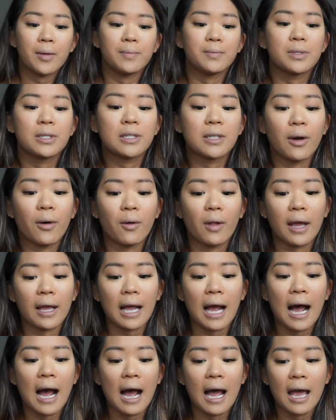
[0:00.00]
So like
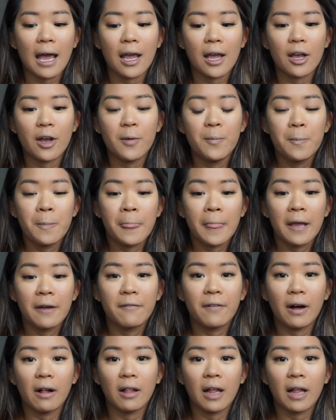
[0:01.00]
I felt